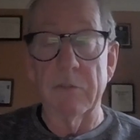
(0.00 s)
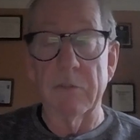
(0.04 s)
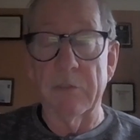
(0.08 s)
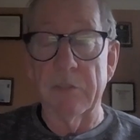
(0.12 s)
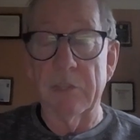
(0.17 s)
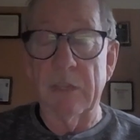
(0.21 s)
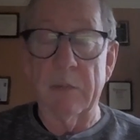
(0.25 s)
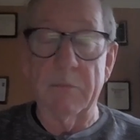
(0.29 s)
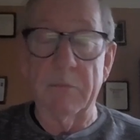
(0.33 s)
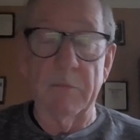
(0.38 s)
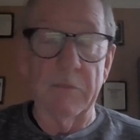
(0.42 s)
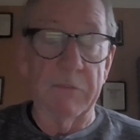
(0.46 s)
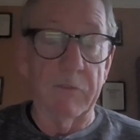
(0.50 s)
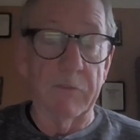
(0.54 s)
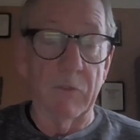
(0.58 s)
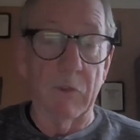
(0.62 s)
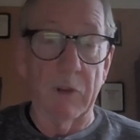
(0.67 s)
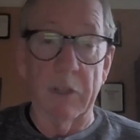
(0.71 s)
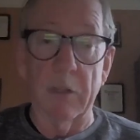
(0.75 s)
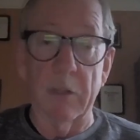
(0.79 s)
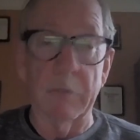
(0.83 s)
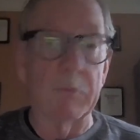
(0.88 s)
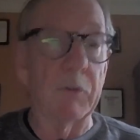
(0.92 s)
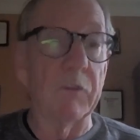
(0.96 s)
you said
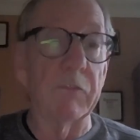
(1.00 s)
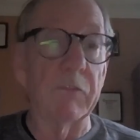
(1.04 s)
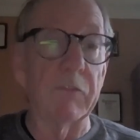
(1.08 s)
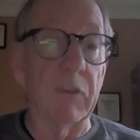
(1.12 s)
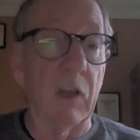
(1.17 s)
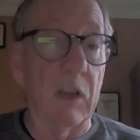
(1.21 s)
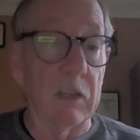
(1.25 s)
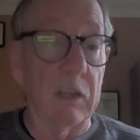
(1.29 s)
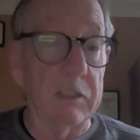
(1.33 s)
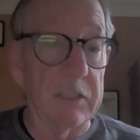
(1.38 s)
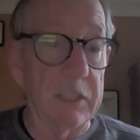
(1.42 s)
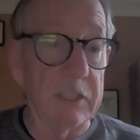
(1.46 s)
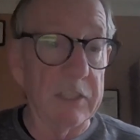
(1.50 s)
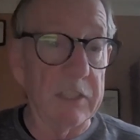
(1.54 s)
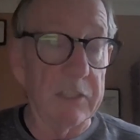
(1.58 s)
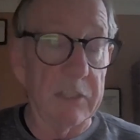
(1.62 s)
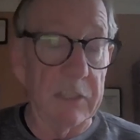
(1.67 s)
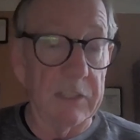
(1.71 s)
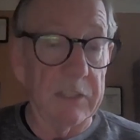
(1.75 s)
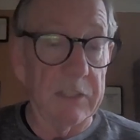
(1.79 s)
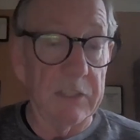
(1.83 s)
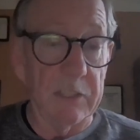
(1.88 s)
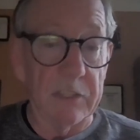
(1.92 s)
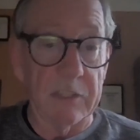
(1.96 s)
before, you can move long
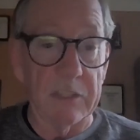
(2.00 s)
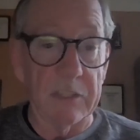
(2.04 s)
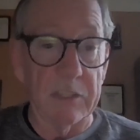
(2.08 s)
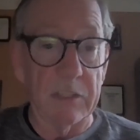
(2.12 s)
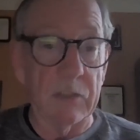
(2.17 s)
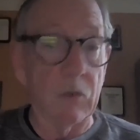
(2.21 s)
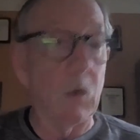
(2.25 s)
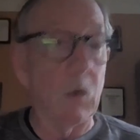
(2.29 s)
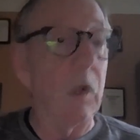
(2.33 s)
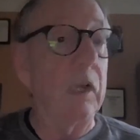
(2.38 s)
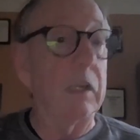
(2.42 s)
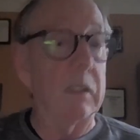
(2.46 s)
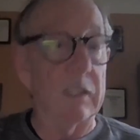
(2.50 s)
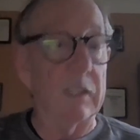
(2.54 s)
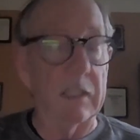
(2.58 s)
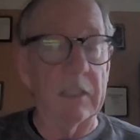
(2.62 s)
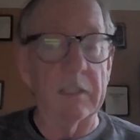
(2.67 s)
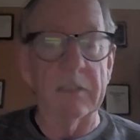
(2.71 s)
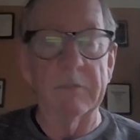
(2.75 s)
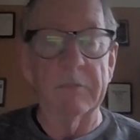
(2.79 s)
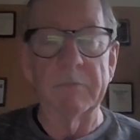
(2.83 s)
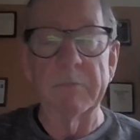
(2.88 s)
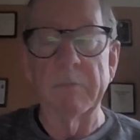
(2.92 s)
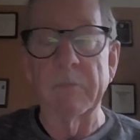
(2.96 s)
distances
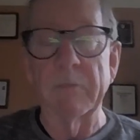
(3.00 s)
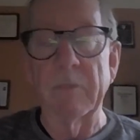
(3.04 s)
quickly.